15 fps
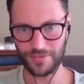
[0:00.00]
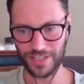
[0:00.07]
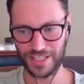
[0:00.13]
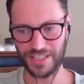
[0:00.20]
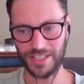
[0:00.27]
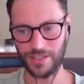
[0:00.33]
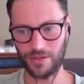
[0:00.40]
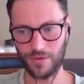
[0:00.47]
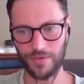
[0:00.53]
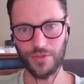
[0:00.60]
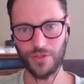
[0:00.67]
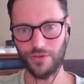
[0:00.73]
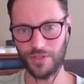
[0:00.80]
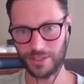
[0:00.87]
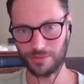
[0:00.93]
a headache, whether
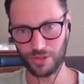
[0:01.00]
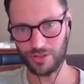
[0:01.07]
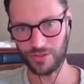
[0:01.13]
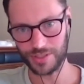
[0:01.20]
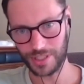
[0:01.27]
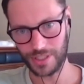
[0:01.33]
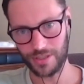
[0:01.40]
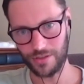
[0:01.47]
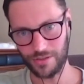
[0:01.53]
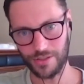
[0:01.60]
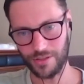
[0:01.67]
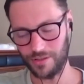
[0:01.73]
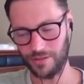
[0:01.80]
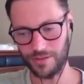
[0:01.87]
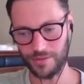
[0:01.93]
you're experiencing it or
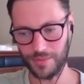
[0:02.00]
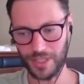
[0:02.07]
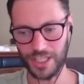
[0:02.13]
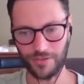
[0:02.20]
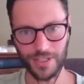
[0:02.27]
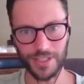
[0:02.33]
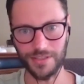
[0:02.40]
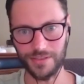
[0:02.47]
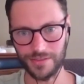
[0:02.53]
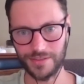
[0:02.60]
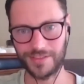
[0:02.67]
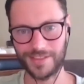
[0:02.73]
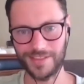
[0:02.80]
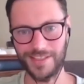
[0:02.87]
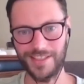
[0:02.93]
not, or a migraine,
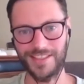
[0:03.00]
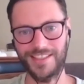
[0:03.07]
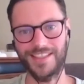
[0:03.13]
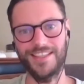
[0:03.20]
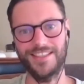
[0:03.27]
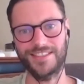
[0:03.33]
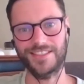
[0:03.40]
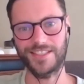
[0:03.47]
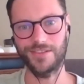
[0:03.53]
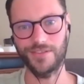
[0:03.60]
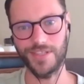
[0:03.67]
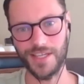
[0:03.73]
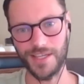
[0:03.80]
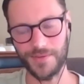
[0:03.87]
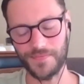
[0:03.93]
like it's still
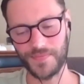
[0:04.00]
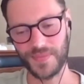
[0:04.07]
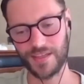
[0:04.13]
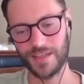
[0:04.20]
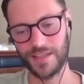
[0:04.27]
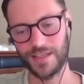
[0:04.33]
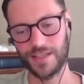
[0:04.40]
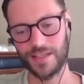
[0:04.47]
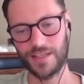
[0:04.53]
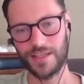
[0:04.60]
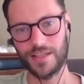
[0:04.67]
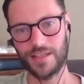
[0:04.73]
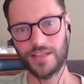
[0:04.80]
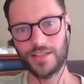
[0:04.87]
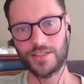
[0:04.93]
there.
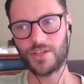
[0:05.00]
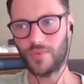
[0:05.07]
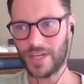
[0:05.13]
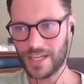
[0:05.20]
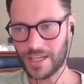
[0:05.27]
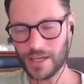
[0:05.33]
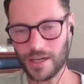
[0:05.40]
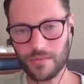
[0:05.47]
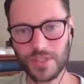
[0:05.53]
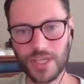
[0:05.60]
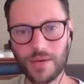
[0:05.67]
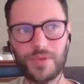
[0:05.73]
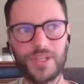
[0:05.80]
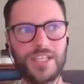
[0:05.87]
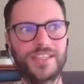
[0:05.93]
So when it comes
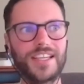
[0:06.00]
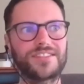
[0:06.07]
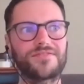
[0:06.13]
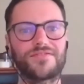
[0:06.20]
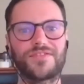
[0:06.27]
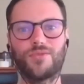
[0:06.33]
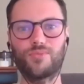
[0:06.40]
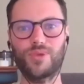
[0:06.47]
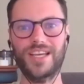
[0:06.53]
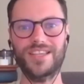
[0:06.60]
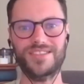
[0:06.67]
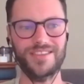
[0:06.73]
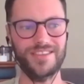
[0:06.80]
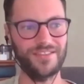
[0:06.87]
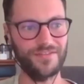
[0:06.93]
up and it doesn't feel
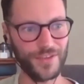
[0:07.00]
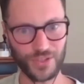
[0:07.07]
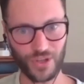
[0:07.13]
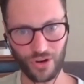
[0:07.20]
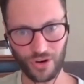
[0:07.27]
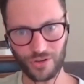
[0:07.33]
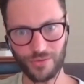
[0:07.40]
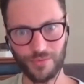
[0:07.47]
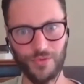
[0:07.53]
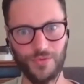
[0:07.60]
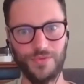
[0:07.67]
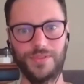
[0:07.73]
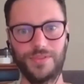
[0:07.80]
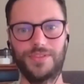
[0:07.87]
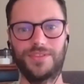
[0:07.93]
pleasant and it feels
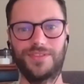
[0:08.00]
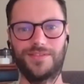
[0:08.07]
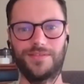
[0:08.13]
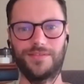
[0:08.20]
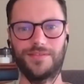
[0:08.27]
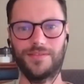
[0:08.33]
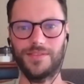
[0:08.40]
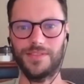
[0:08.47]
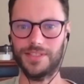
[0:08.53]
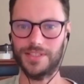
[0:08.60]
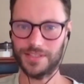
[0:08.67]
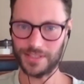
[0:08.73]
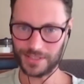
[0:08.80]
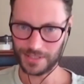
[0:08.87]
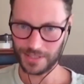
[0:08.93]
horrible, this
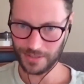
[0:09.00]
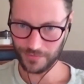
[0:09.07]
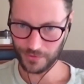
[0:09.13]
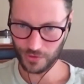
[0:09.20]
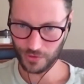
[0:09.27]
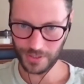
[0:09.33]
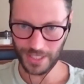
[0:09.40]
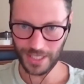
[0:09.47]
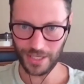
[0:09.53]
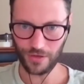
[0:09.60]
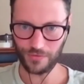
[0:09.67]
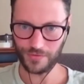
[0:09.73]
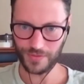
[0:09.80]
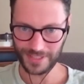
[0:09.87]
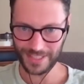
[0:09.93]
is a sign of good
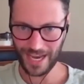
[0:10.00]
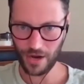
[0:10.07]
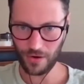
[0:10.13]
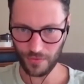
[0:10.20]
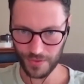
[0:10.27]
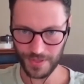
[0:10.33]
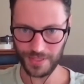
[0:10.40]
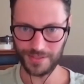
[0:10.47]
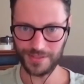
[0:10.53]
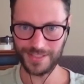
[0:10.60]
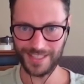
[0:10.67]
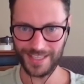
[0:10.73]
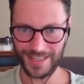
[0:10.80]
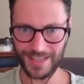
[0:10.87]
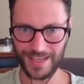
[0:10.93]
health. It's healthy to
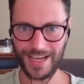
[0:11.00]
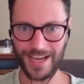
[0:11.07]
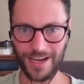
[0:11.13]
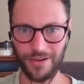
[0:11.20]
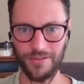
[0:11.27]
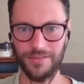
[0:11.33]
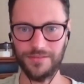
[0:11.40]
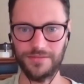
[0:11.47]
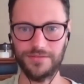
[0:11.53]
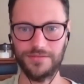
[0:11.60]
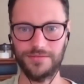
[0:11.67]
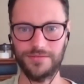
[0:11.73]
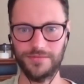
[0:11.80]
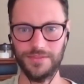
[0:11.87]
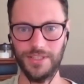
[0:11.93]
get that out.
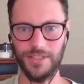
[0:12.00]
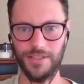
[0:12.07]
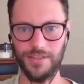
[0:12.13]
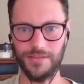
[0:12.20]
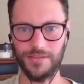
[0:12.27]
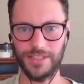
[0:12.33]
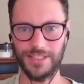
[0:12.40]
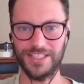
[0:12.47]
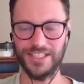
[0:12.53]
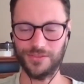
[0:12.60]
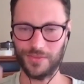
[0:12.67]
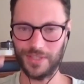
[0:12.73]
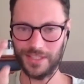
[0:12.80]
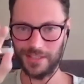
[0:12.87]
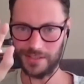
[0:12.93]
This is
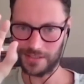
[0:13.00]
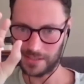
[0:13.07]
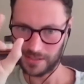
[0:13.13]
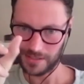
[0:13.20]
where the